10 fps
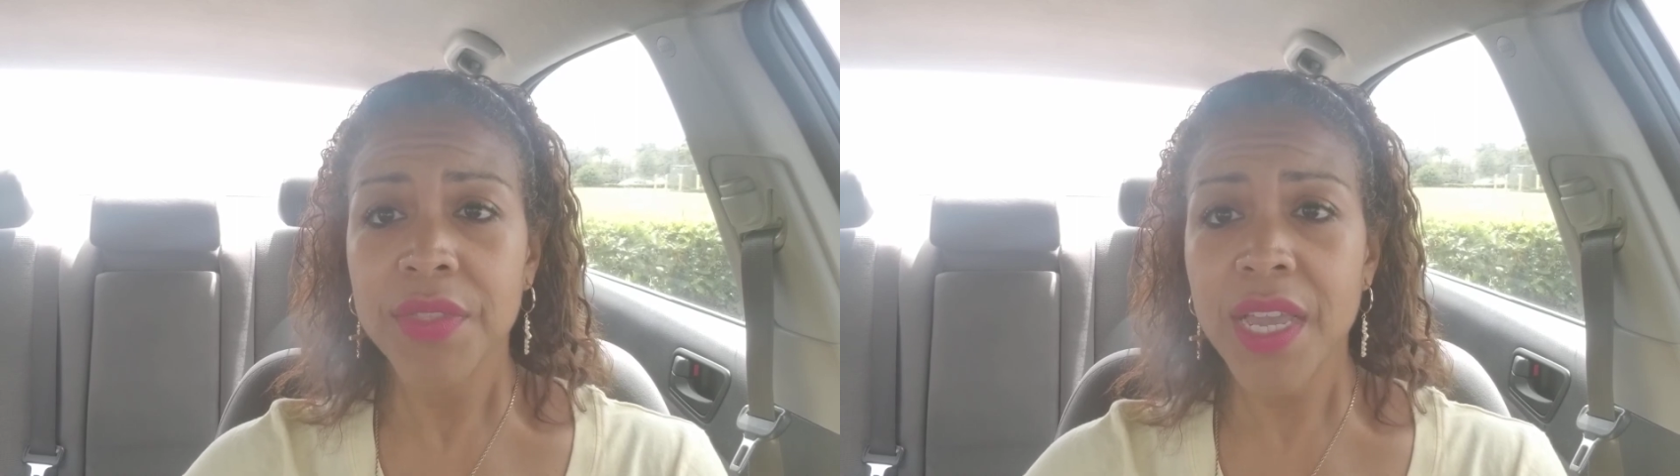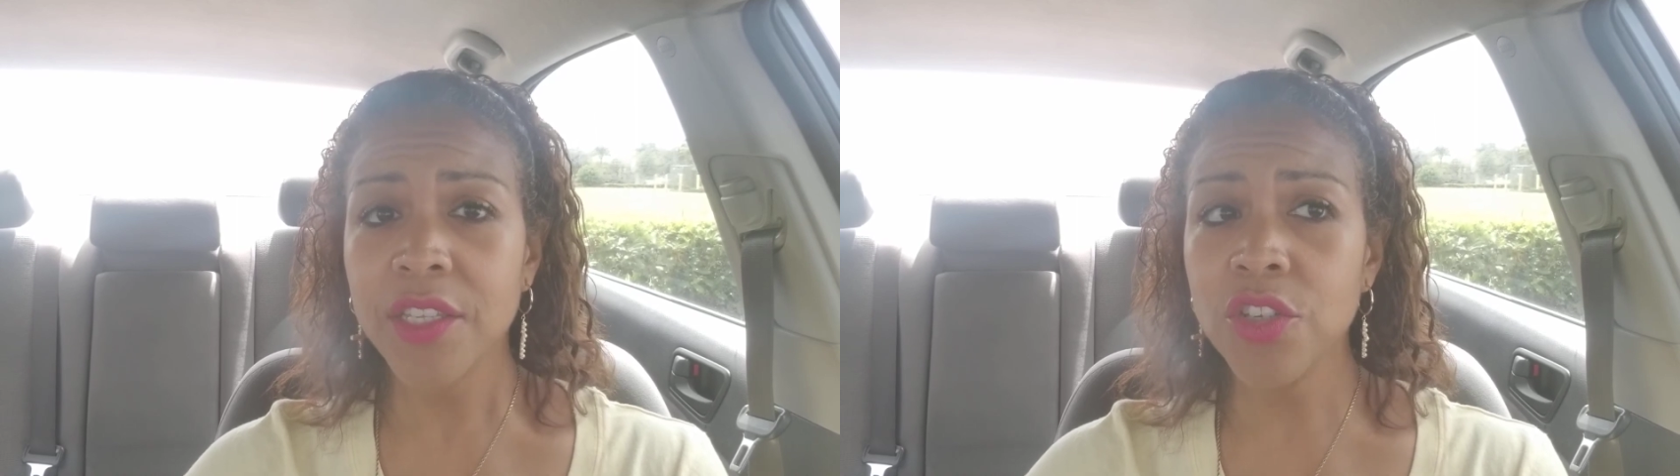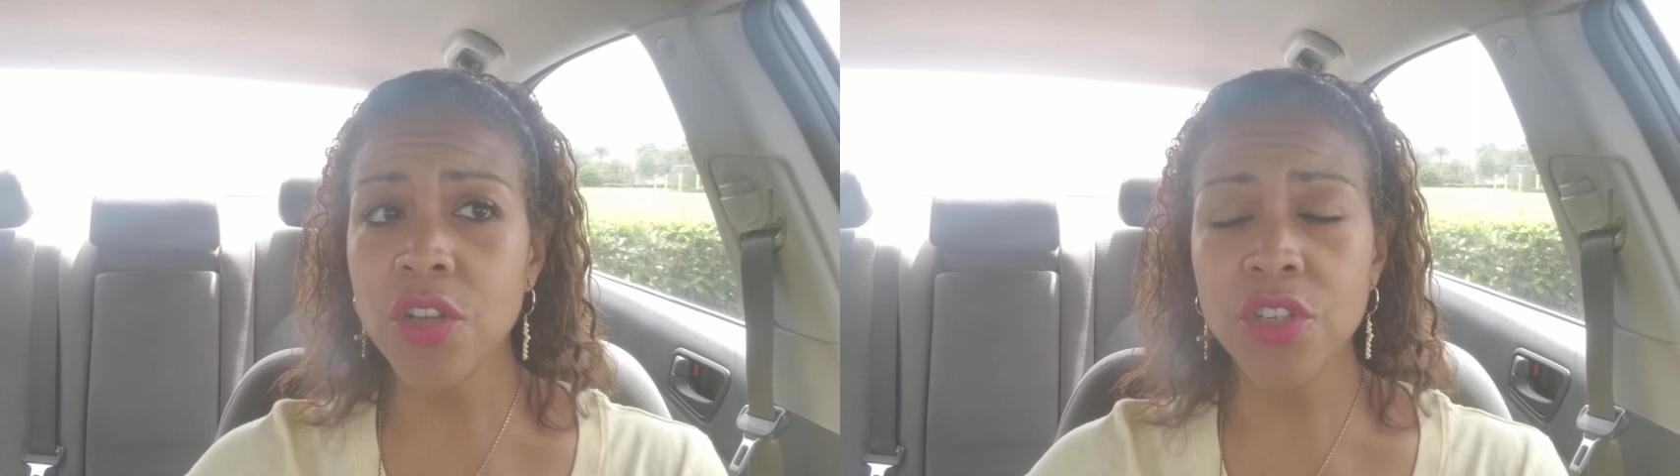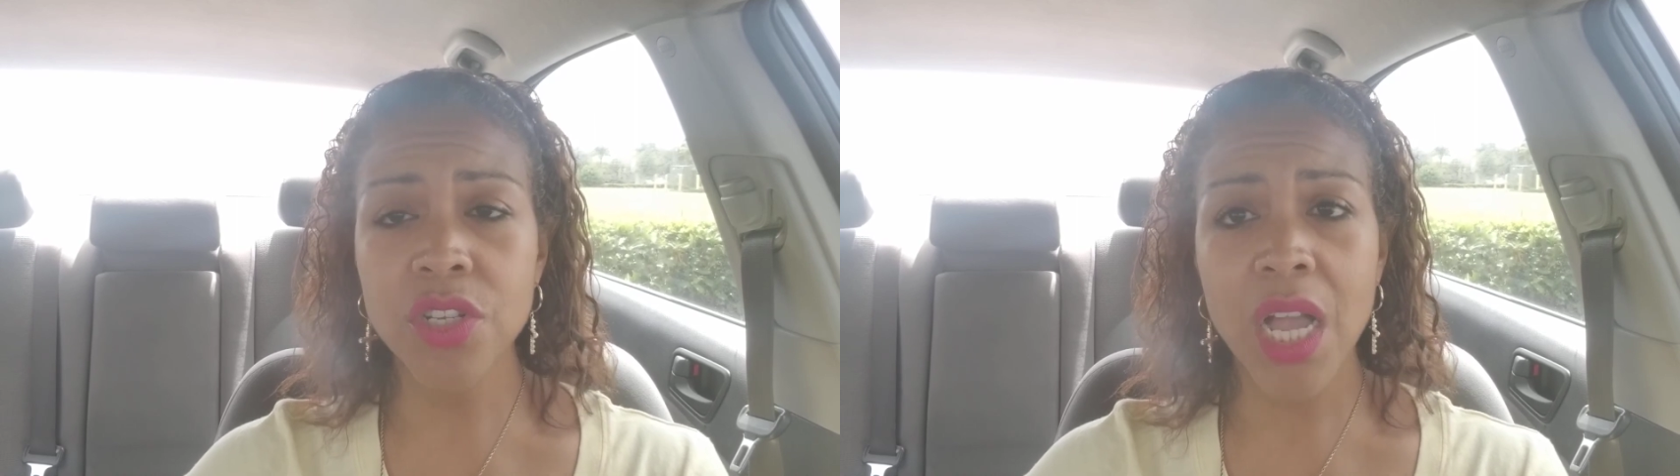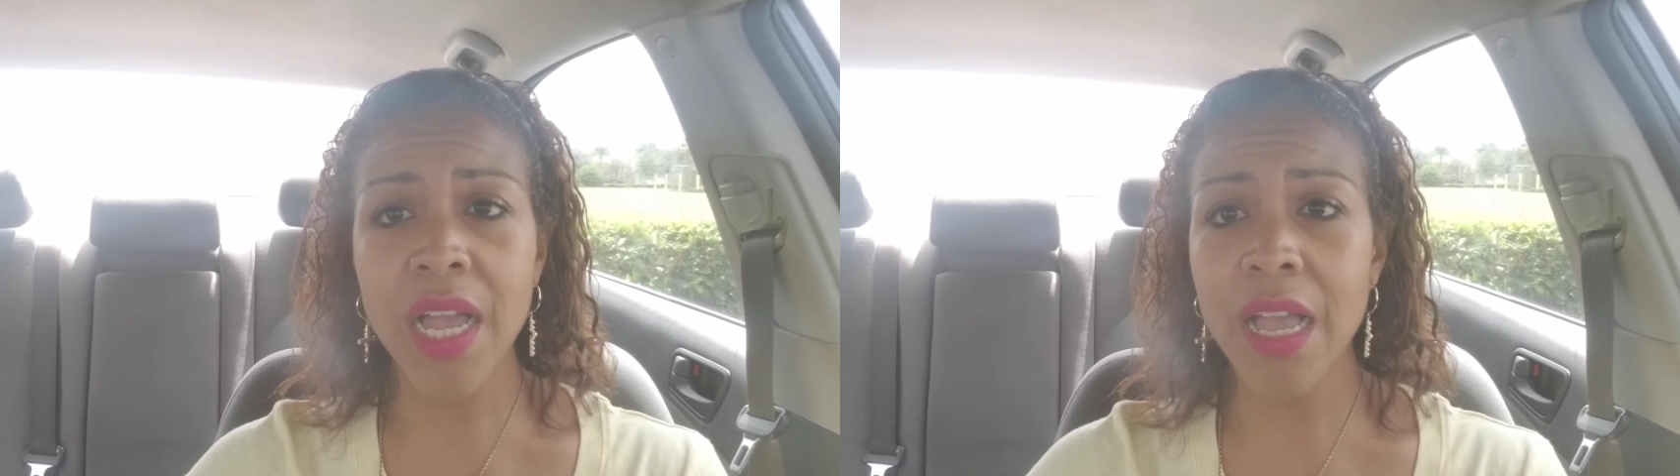that, you're
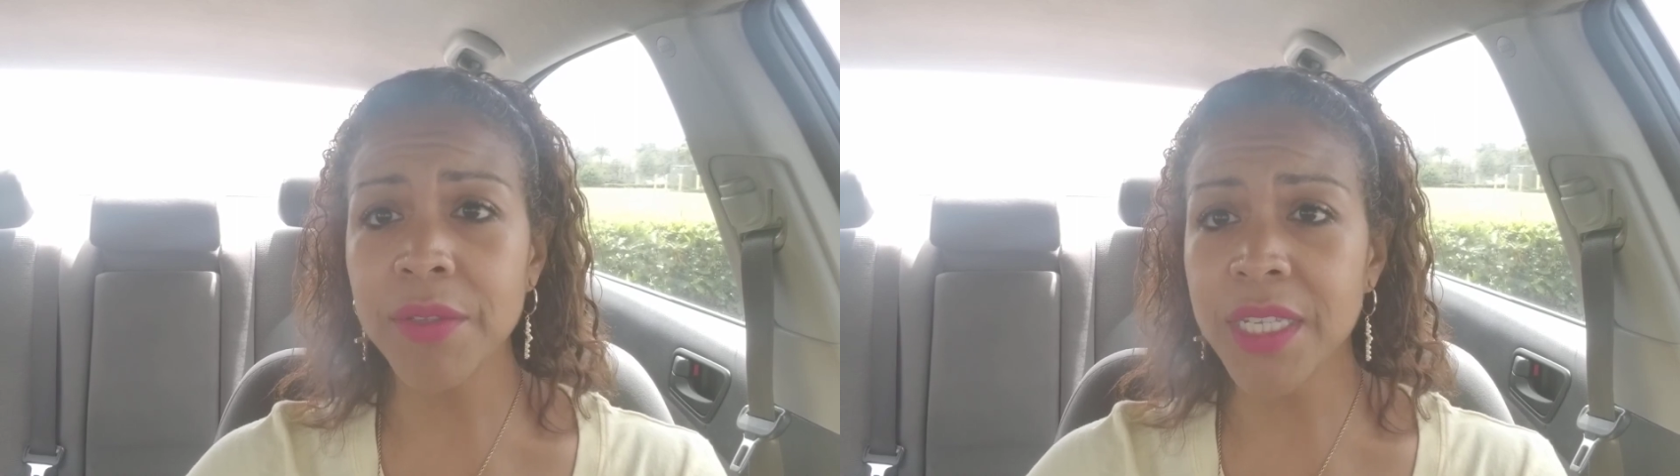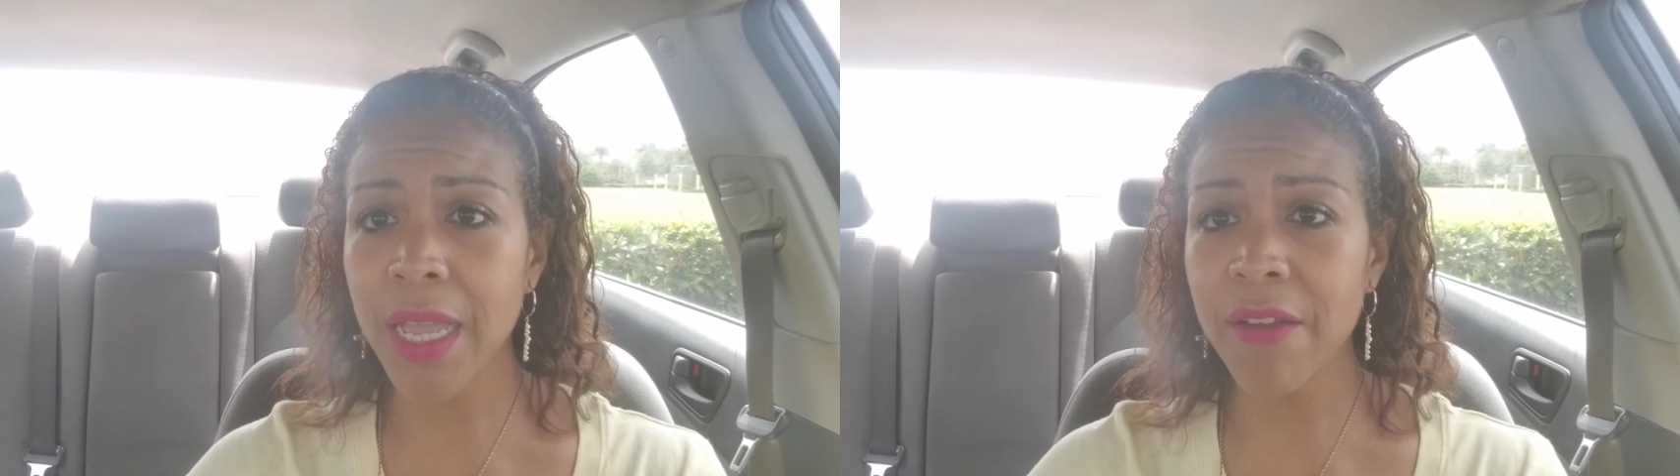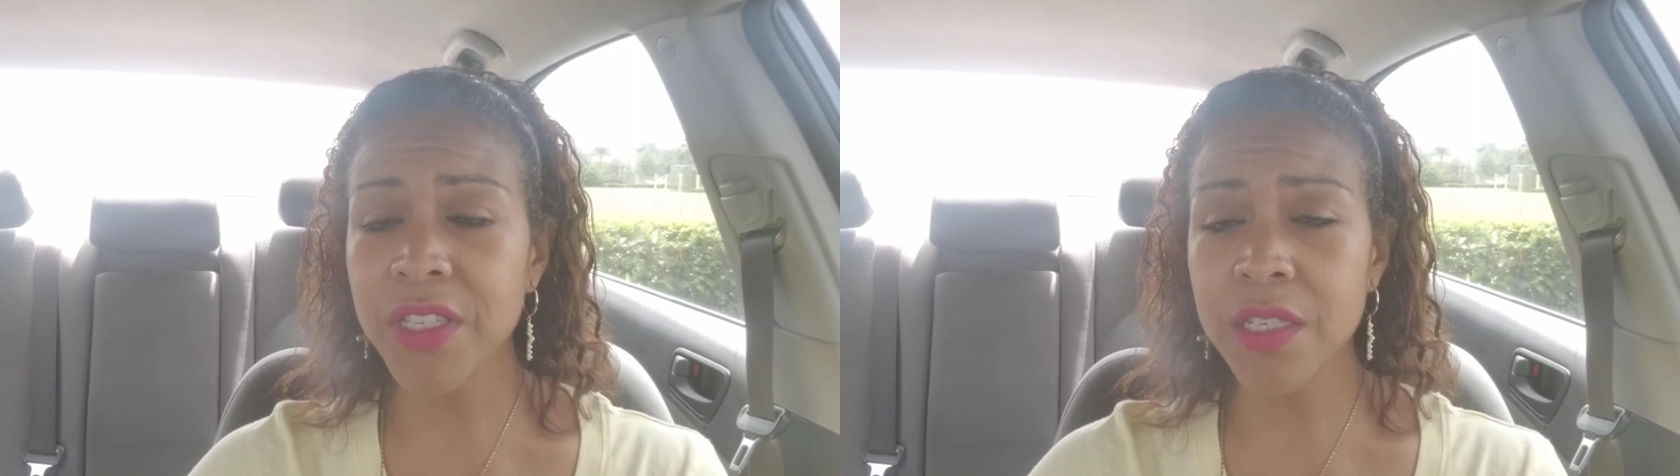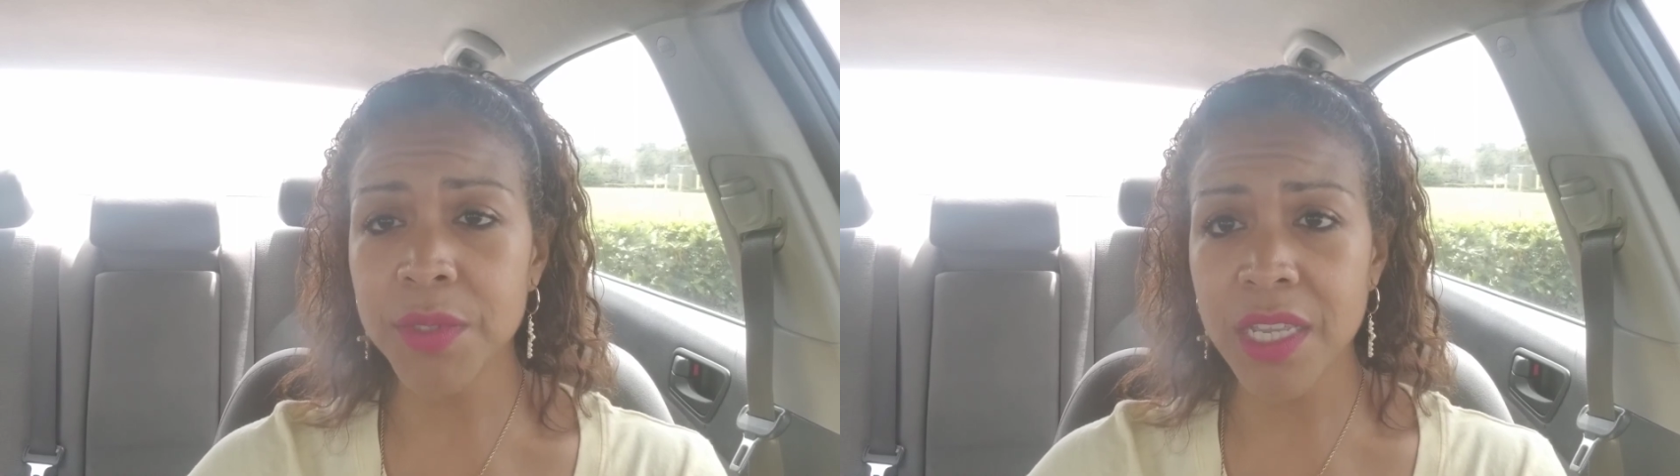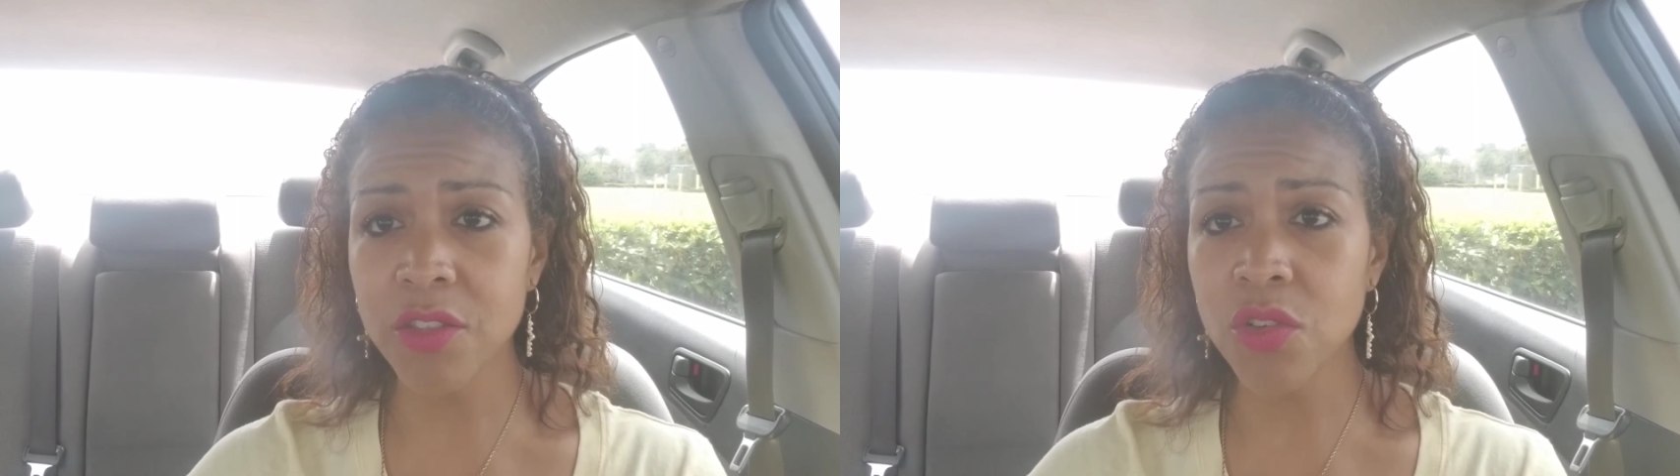not having to
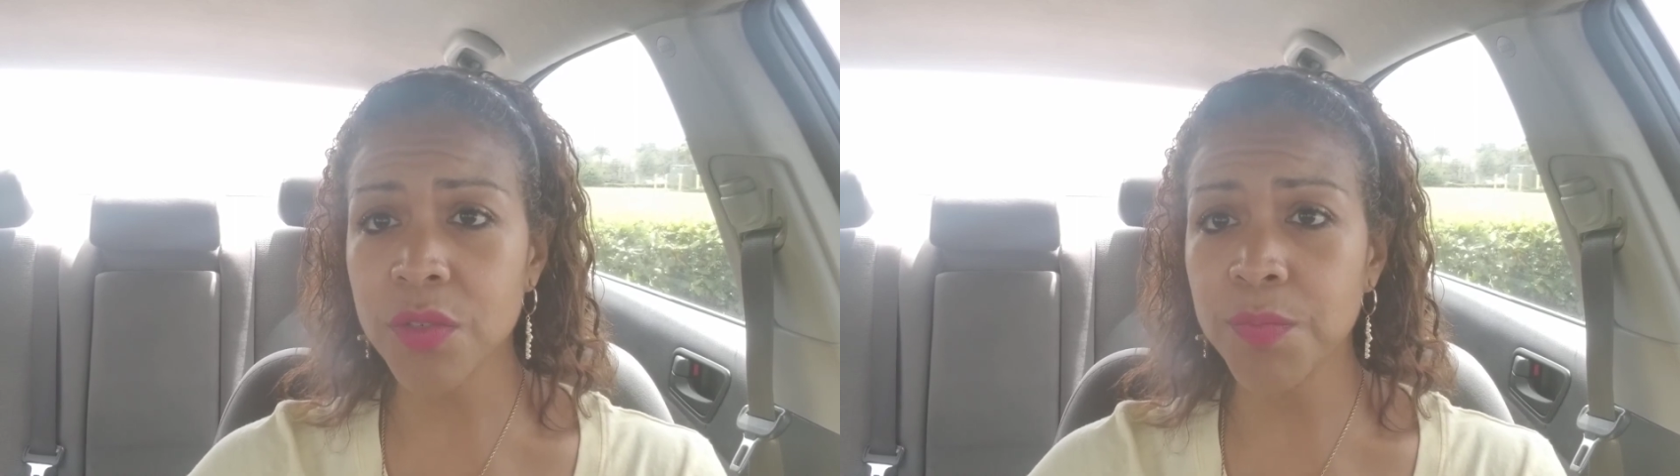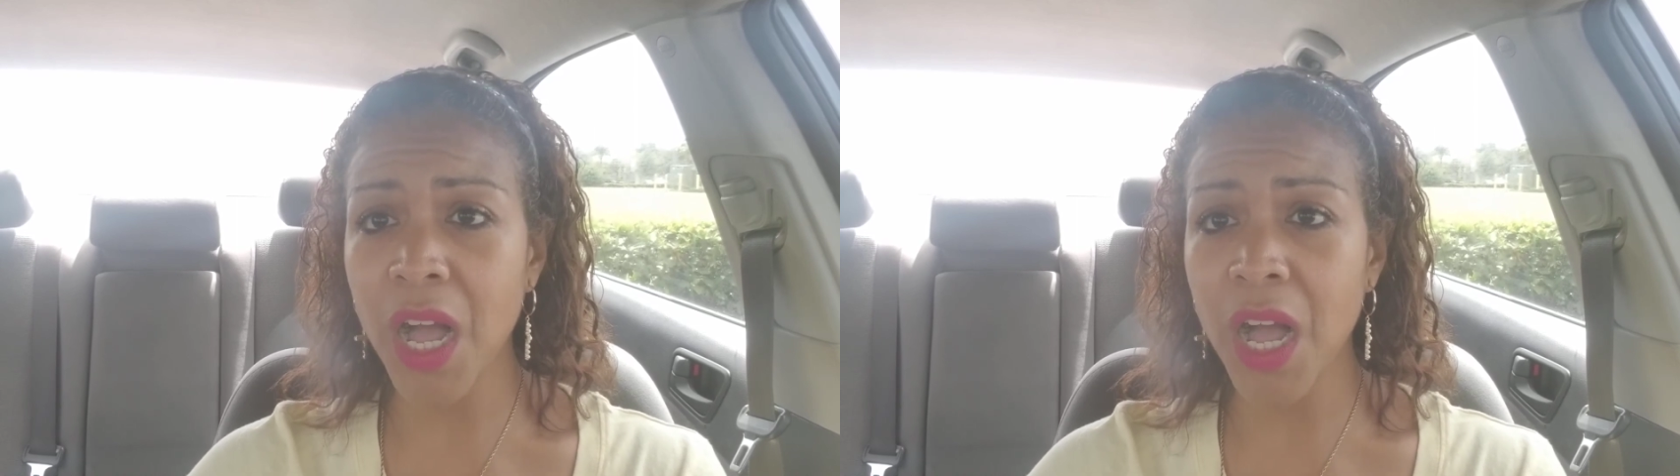take those